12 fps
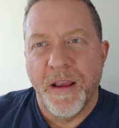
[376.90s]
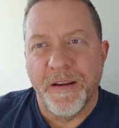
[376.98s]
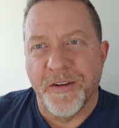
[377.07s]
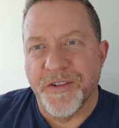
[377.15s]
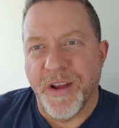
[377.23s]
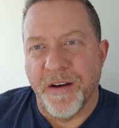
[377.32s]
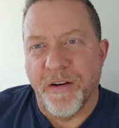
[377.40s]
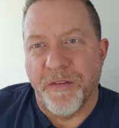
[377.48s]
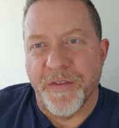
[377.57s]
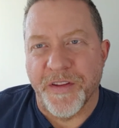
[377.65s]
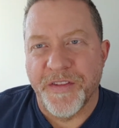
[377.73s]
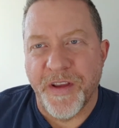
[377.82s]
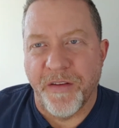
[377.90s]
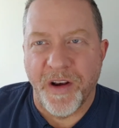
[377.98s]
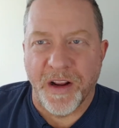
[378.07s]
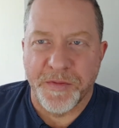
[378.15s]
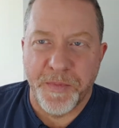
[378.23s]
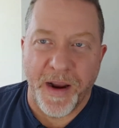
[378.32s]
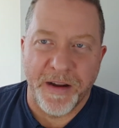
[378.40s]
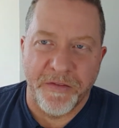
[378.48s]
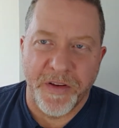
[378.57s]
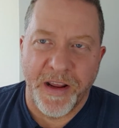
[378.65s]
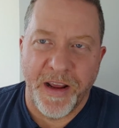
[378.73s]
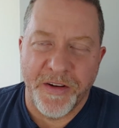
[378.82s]
you're starting off at a 7x
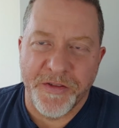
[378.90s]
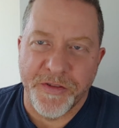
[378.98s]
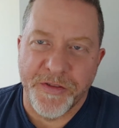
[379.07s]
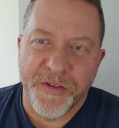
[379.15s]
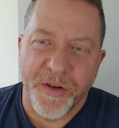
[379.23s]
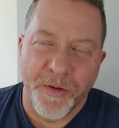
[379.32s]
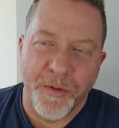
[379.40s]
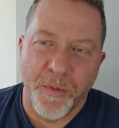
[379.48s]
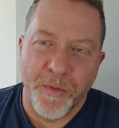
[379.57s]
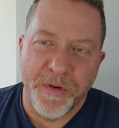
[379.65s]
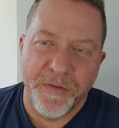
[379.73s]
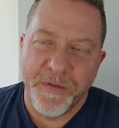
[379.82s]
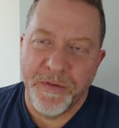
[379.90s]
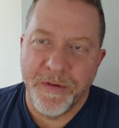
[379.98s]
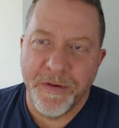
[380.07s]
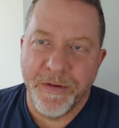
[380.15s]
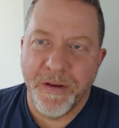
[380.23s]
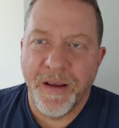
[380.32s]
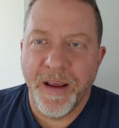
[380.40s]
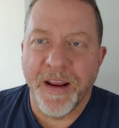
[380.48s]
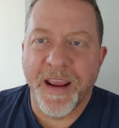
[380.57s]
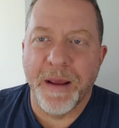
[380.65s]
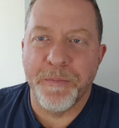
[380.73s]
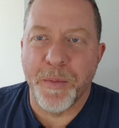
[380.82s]
magnification. So
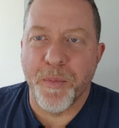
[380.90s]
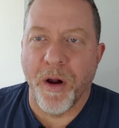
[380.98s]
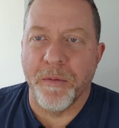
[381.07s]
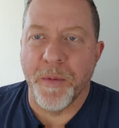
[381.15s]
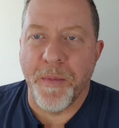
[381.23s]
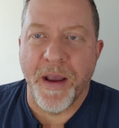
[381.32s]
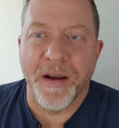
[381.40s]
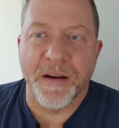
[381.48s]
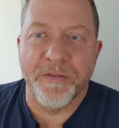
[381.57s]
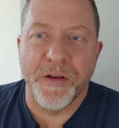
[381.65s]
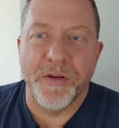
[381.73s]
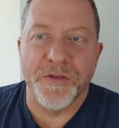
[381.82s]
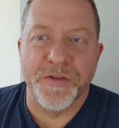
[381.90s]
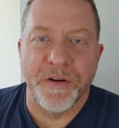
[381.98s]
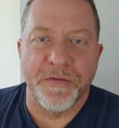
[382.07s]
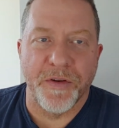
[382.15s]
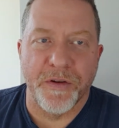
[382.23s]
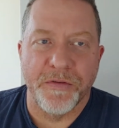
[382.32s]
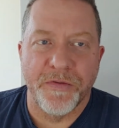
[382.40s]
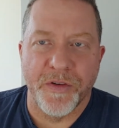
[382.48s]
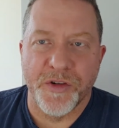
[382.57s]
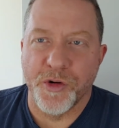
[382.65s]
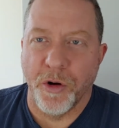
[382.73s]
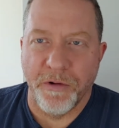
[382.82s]
it can be problematic if you're using it
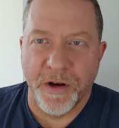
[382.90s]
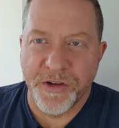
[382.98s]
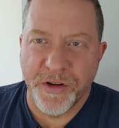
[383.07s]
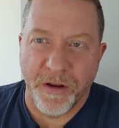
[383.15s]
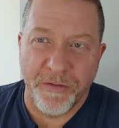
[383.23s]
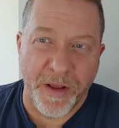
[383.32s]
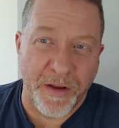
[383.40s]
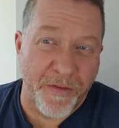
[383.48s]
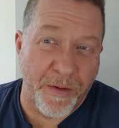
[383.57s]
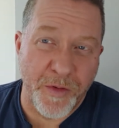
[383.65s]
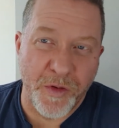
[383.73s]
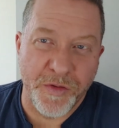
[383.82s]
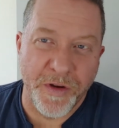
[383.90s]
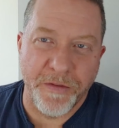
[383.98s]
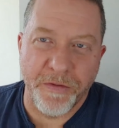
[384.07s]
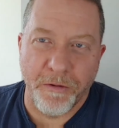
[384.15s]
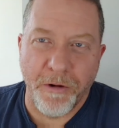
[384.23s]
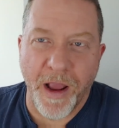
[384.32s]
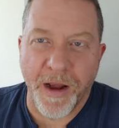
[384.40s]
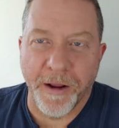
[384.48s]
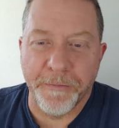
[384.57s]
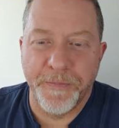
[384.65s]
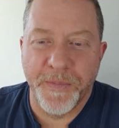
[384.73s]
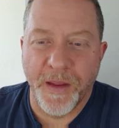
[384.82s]
for short range stuff, like if I'm using it for
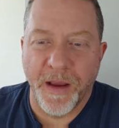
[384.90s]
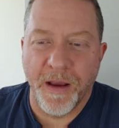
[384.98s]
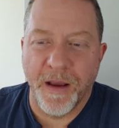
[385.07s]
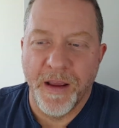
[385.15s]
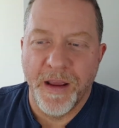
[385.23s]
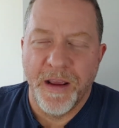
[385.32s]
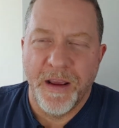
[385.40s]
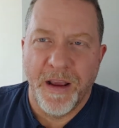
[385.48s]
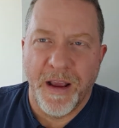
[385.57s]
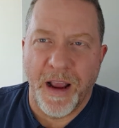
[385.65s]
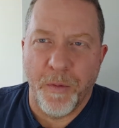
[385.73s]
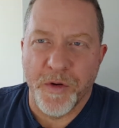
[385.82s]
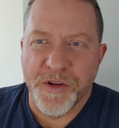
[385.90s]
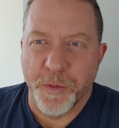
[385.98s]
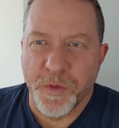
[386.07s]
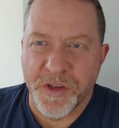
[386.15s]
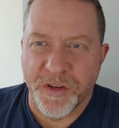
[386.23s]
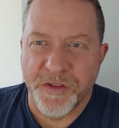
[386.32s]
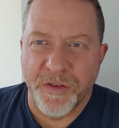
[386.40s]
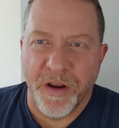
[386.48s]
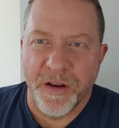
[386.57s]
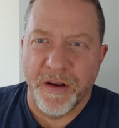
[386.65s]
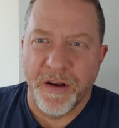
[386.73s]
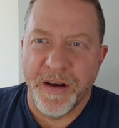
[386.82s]
ratting. I wish it was
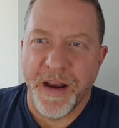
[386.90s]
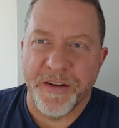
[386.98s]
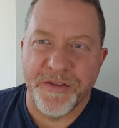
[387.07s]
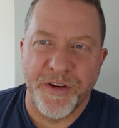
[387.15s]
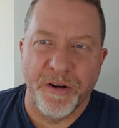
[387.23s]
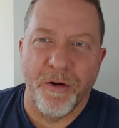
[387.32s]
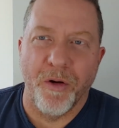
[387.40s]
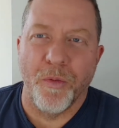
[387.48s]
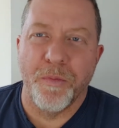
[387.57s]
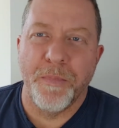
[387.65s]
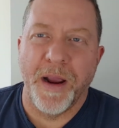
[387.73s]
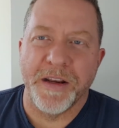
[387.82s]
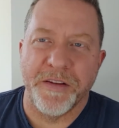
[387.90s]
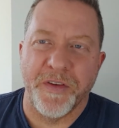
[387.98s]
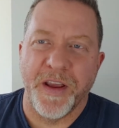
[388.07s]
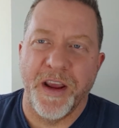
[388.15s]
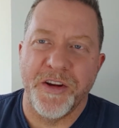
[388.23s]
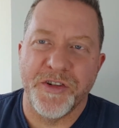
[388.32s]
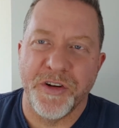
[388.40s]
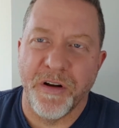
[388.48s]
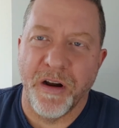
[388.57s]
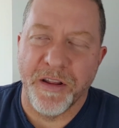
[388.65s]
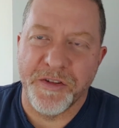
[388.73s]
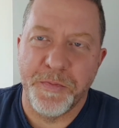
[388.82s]
a net zero magnification
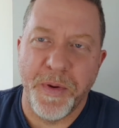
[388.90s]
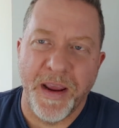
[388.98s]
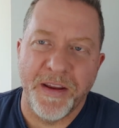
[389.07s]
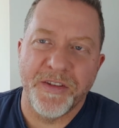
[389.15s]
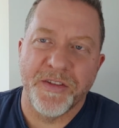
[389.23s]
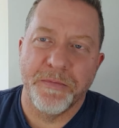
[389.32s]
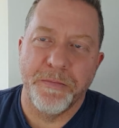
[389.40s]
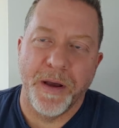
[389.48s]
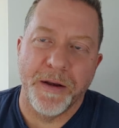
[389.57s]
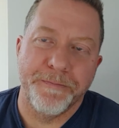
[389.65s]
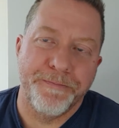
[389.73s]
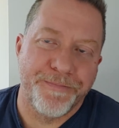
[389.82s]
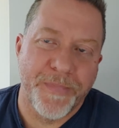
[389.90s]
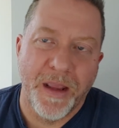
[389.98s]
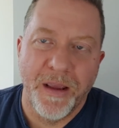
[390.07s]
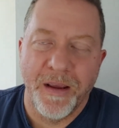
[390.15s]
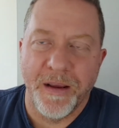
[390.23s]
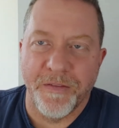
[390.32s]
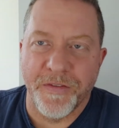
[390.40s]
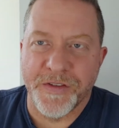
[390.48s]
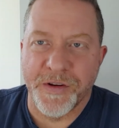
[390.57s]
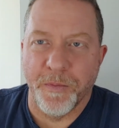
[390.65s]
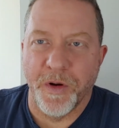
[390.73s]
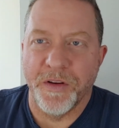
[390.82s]
on its base, but if for
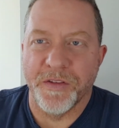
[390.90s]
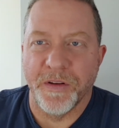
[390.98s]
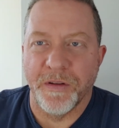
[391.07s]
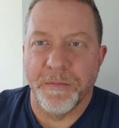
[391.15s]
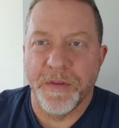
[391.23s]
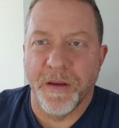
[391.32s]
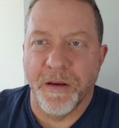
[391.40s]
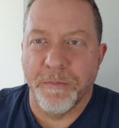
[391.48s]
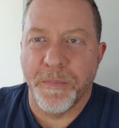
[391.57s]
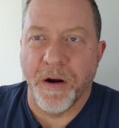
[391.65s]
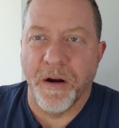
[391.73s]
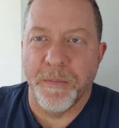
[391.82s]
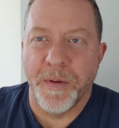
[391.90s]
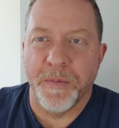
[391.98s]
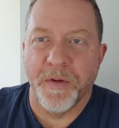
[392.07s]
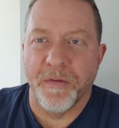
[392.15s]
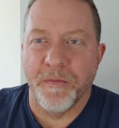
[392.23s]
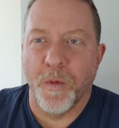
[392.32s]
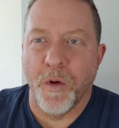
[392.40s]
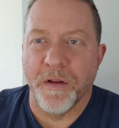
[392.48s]
some reason the PARD people